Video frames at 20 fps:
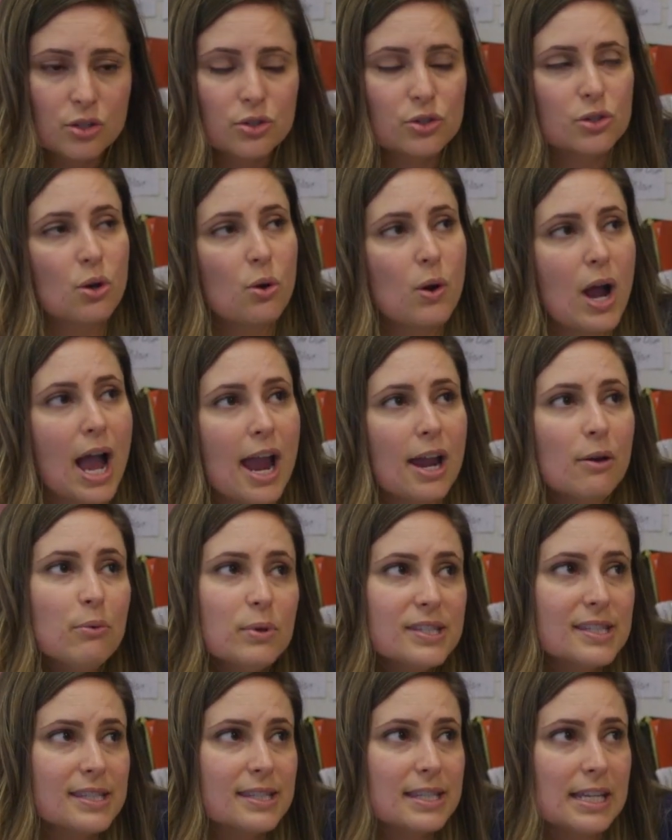So I
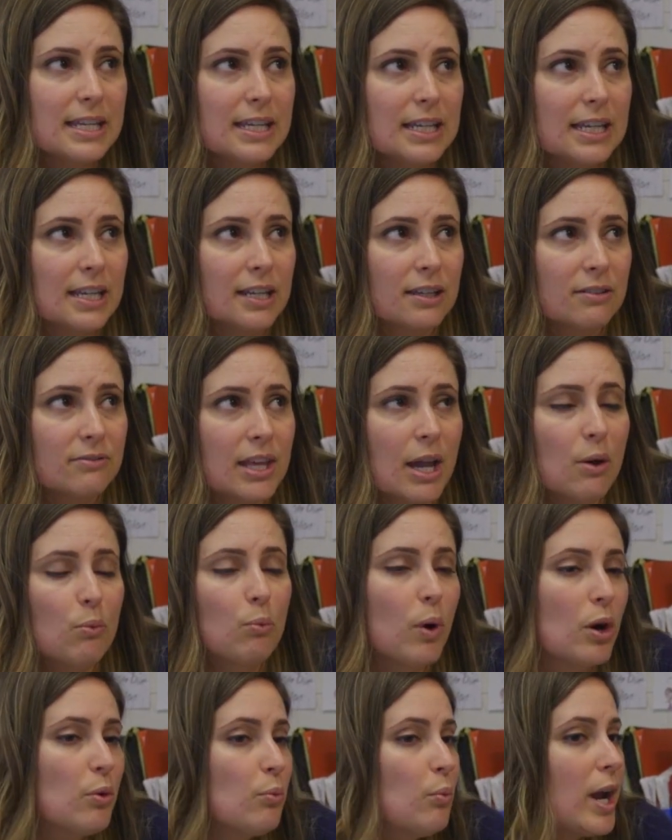was thinking that
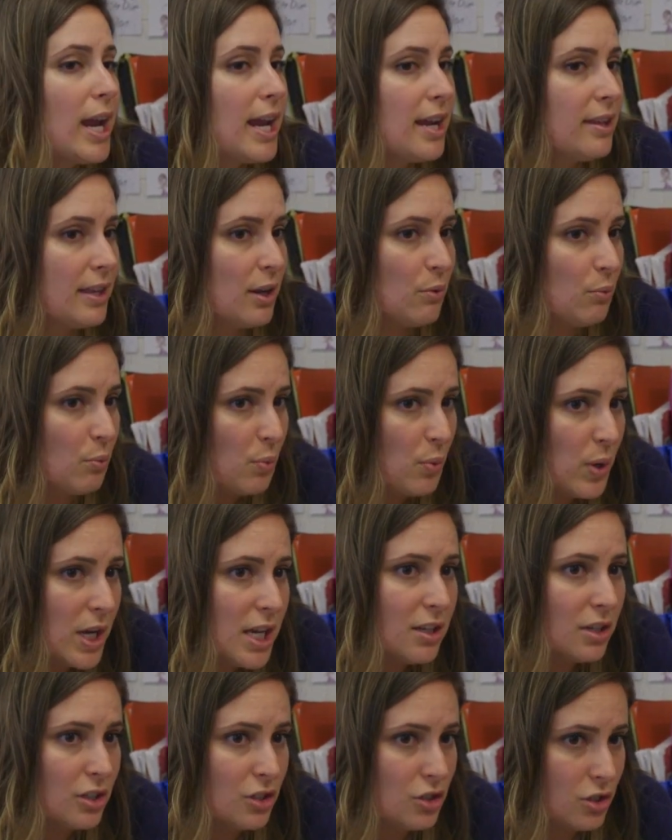one way that
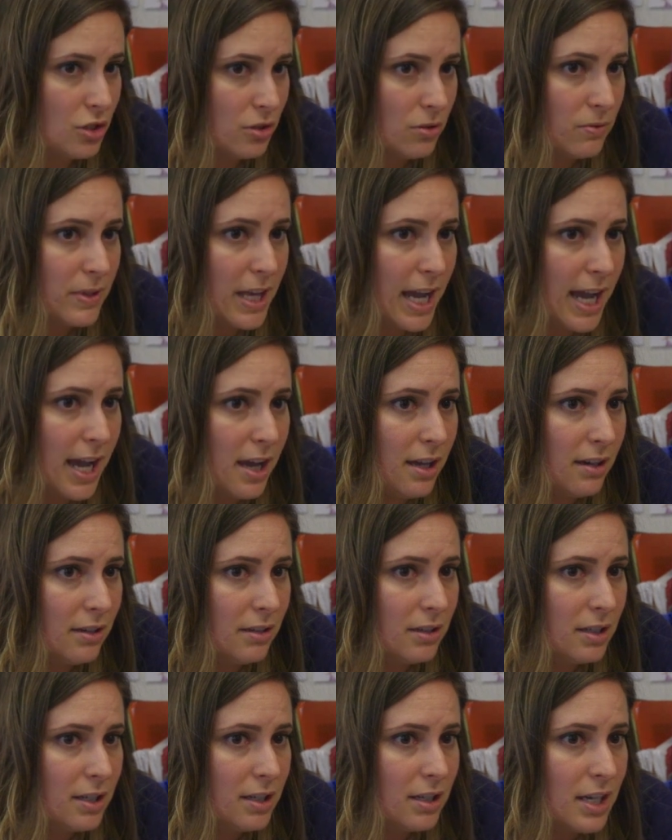we could do that
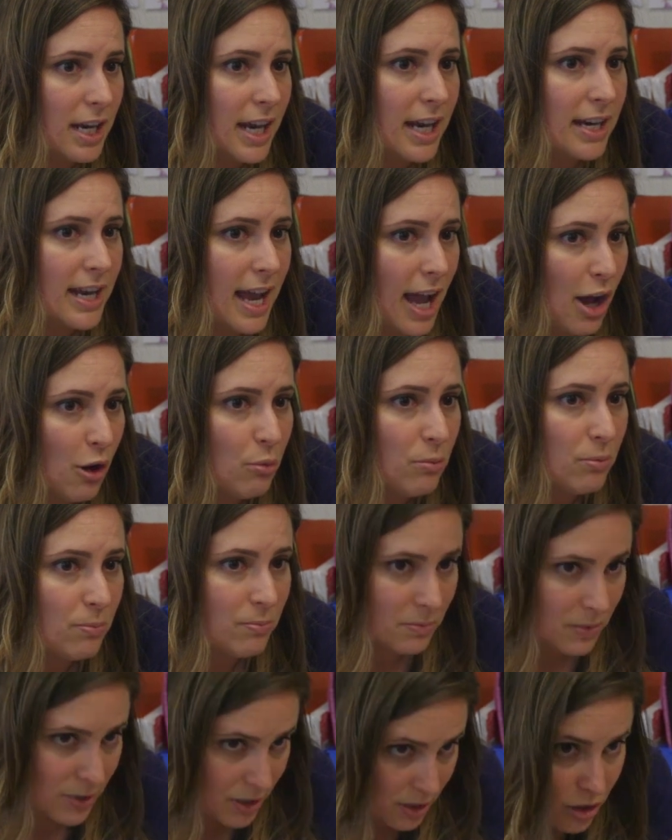and help
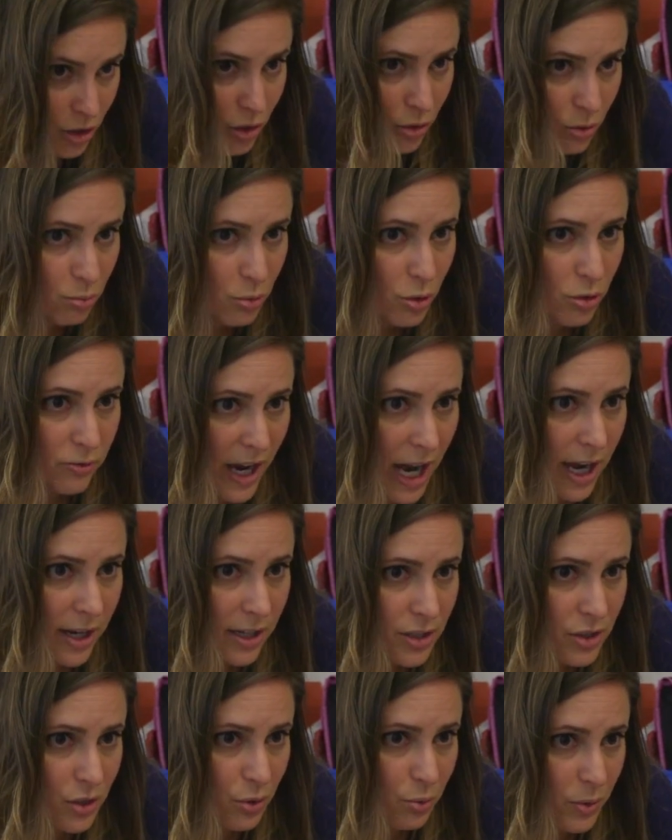you move
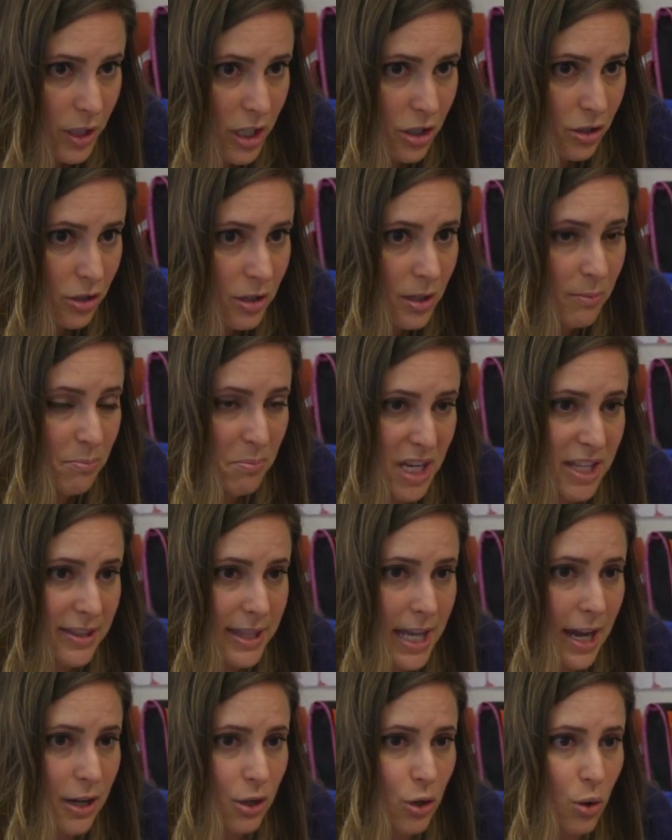on as a reader and
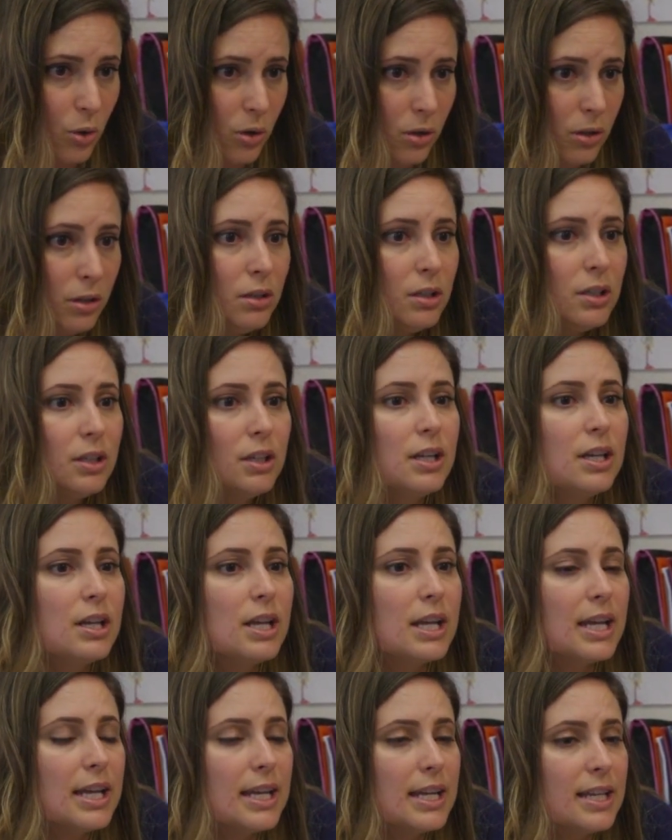meet that goal
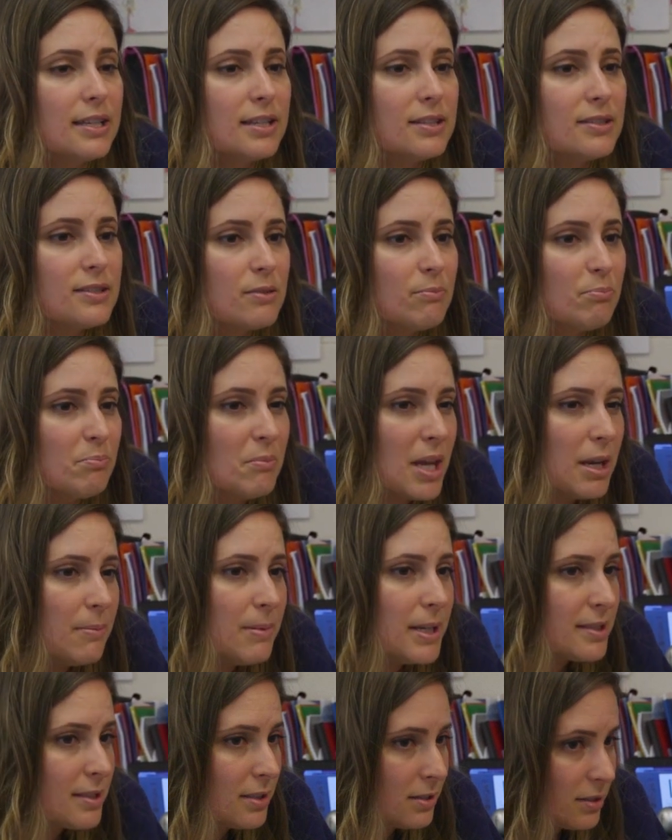is
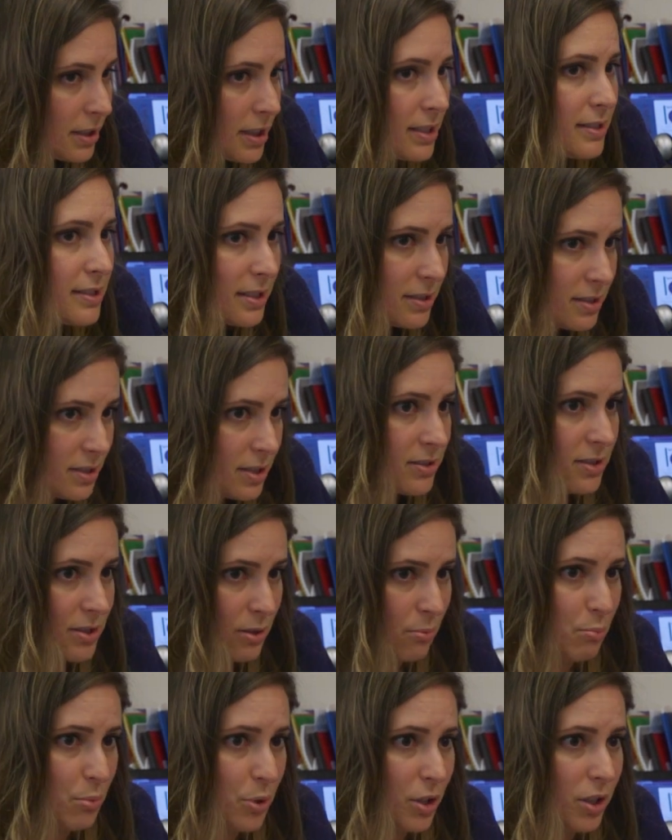maybe to listen to
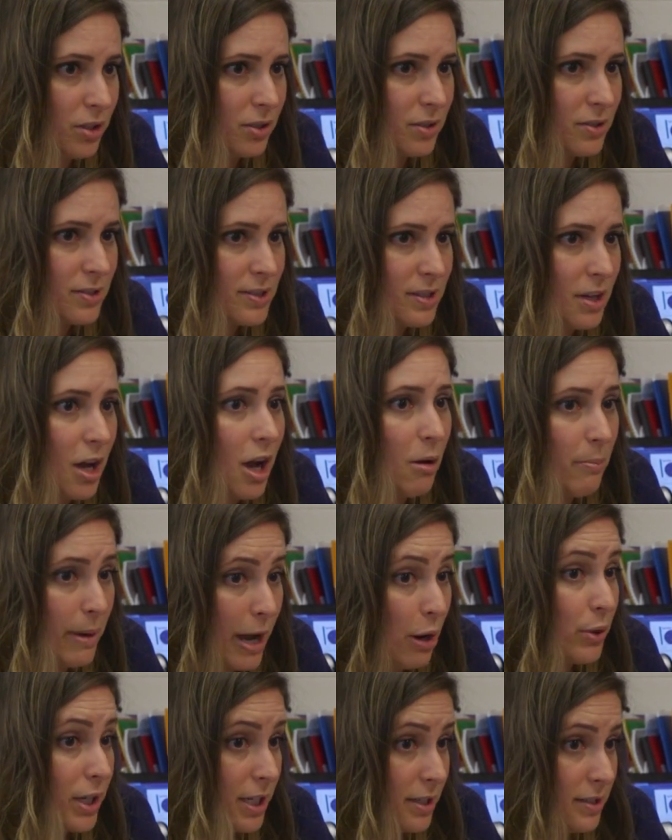some books
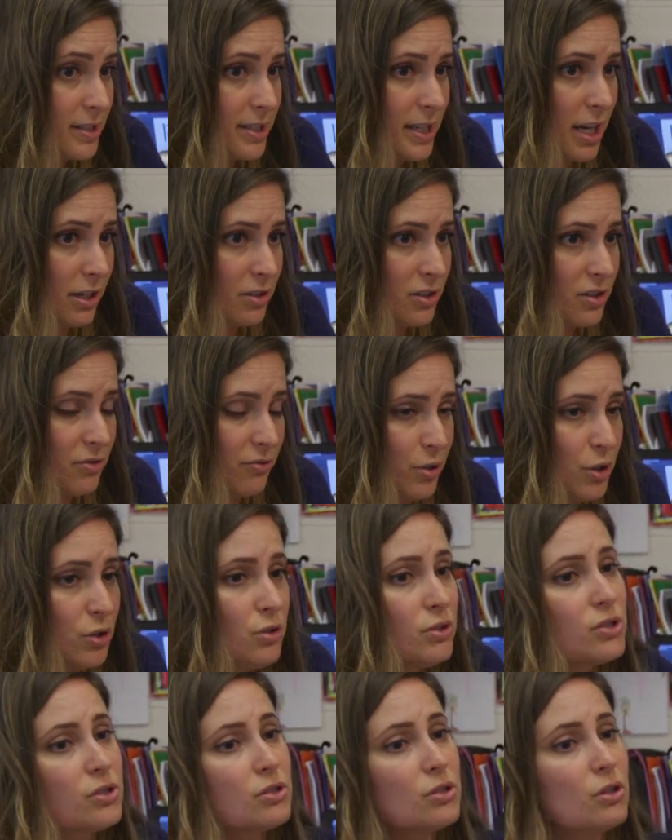about insects
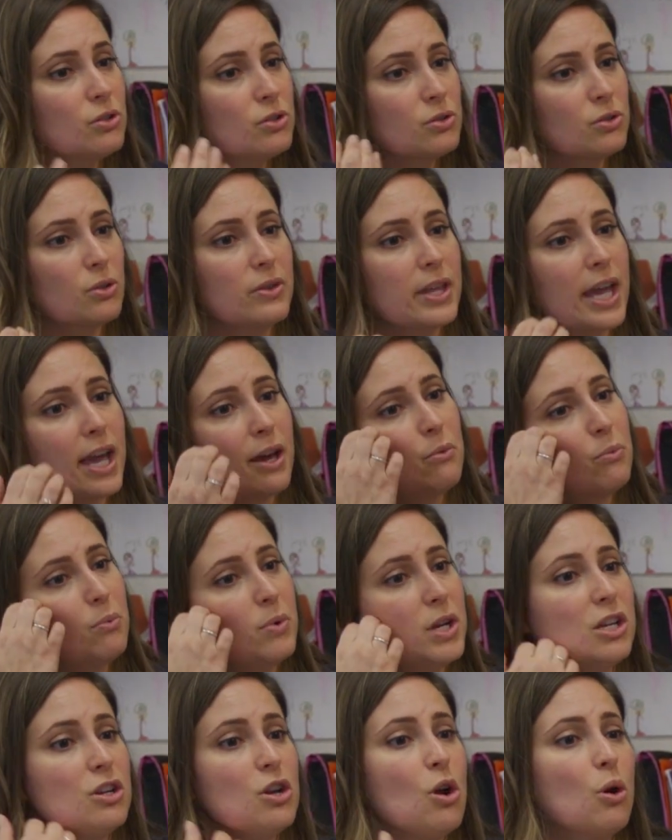first, so that
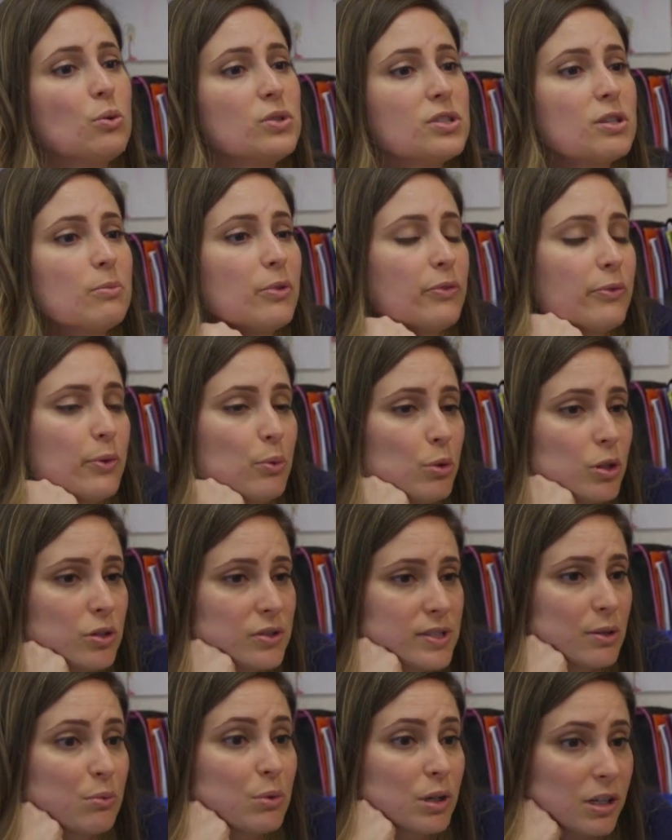we know some of the
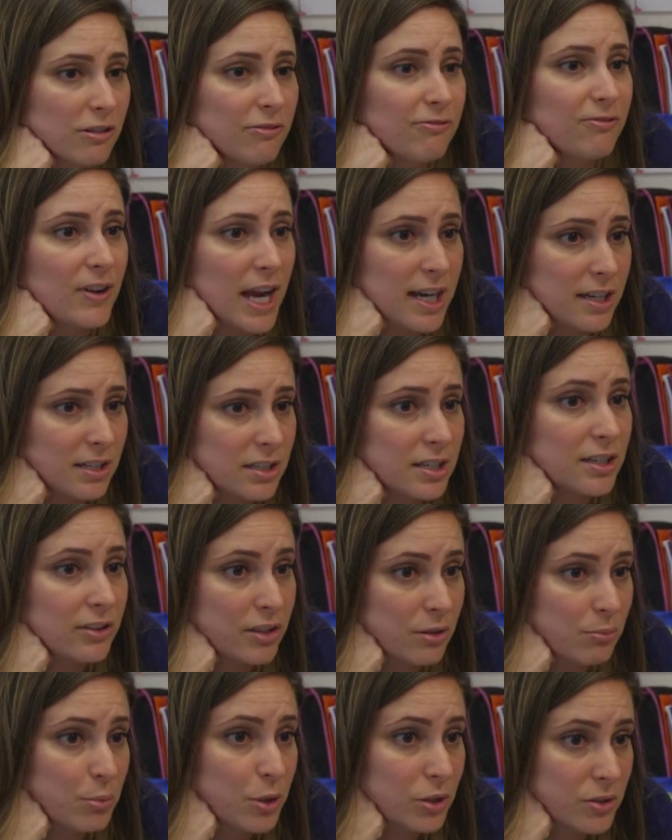words that we're going to find
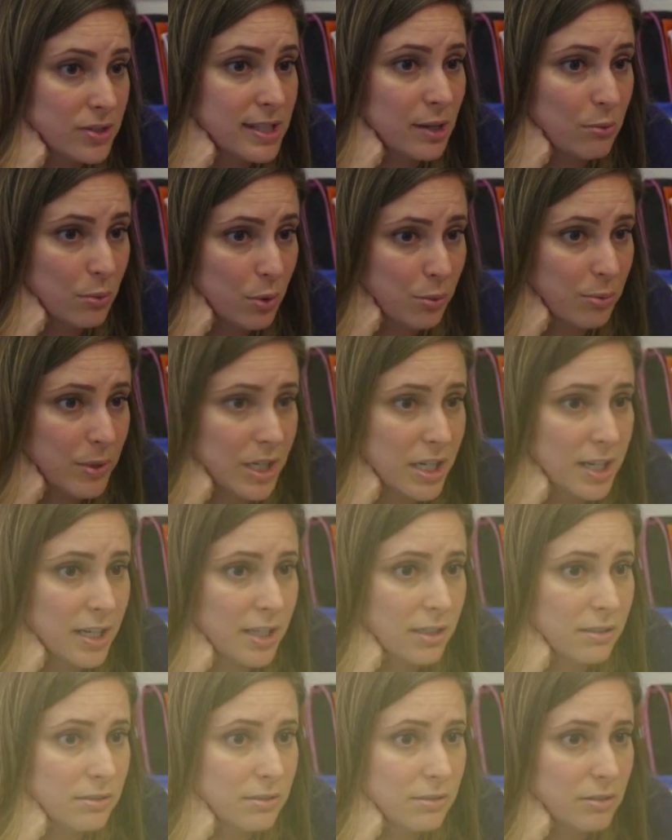in the books that we're
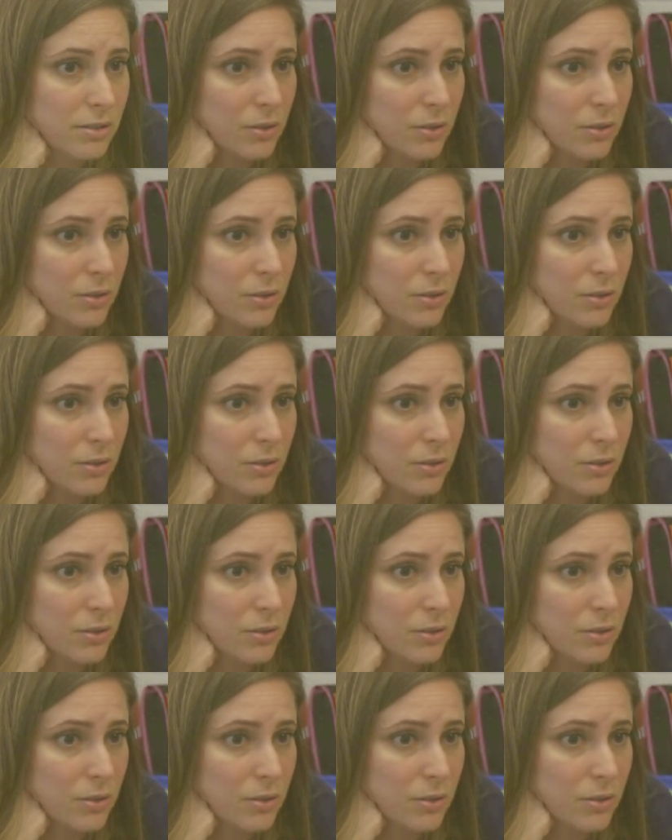reading.